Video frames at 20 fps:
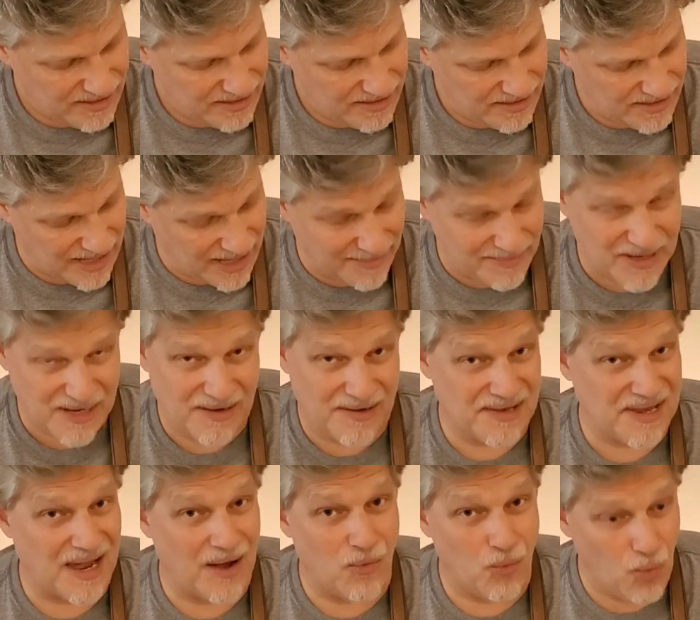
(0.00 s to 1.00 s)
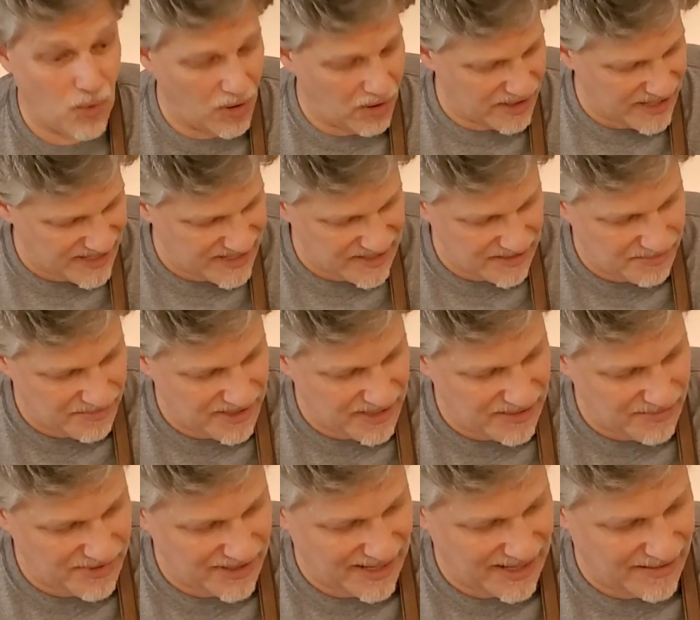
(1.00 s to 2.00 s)
Not because I want it to
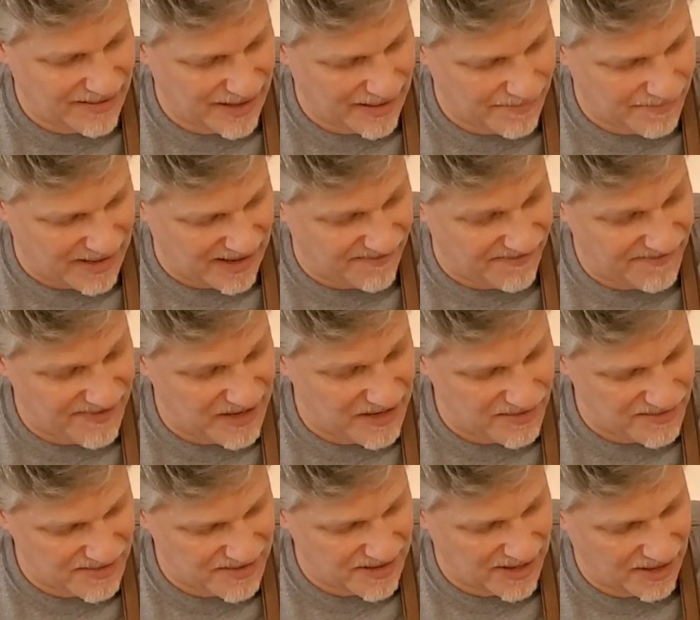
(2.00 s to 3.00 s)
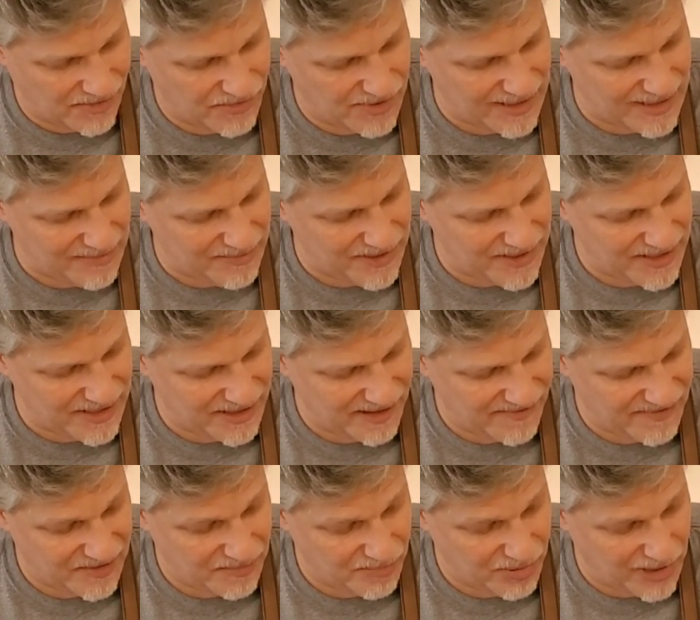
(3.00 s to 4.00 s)
be, but my finger's not really big
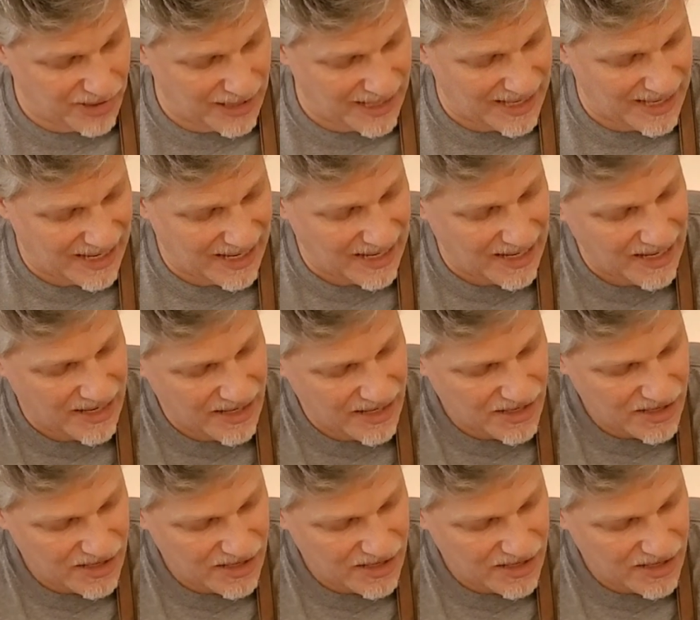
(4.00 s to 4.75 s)
enough to play